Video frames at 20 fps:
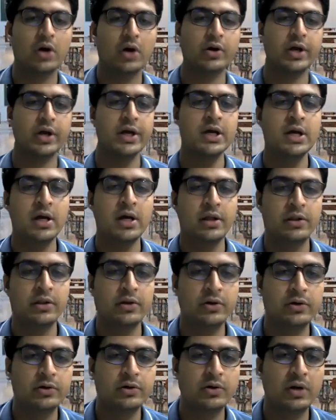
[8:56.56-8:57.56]
Okay,
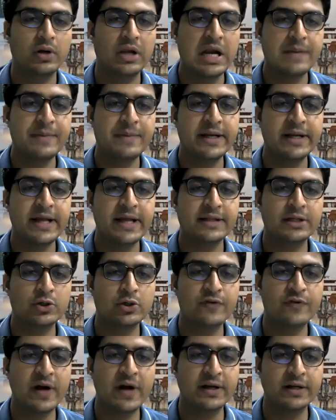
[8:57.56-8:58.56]
so let me take the
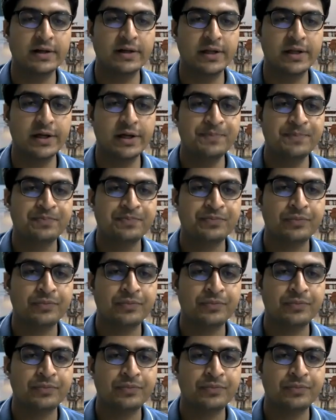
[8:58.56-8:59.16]
two vectors here.